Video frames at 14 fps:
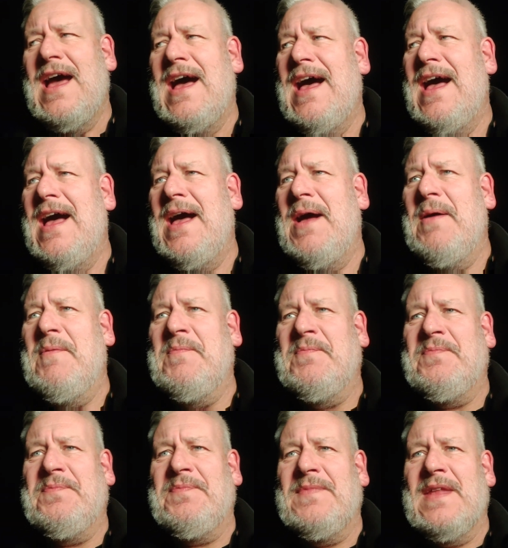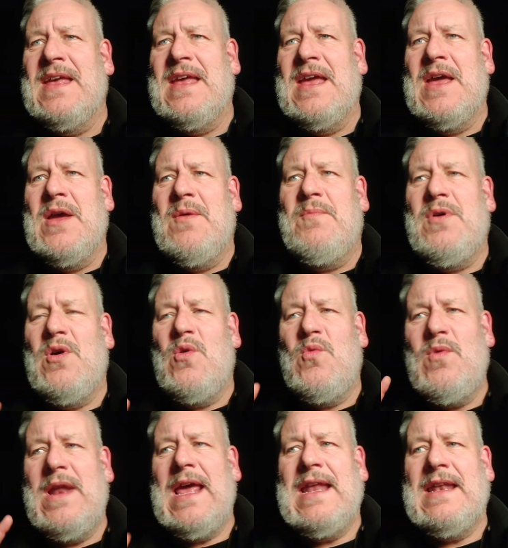But
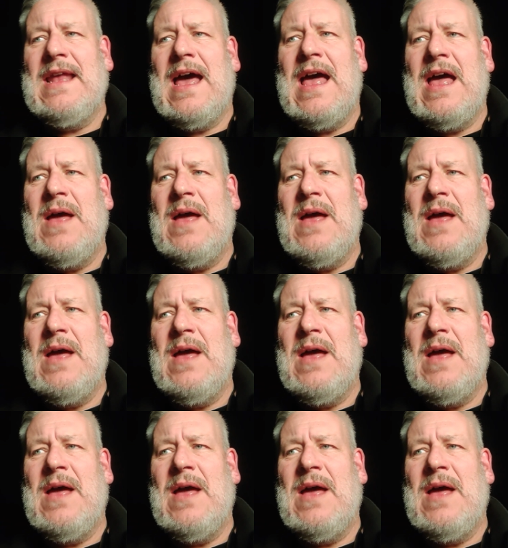all in,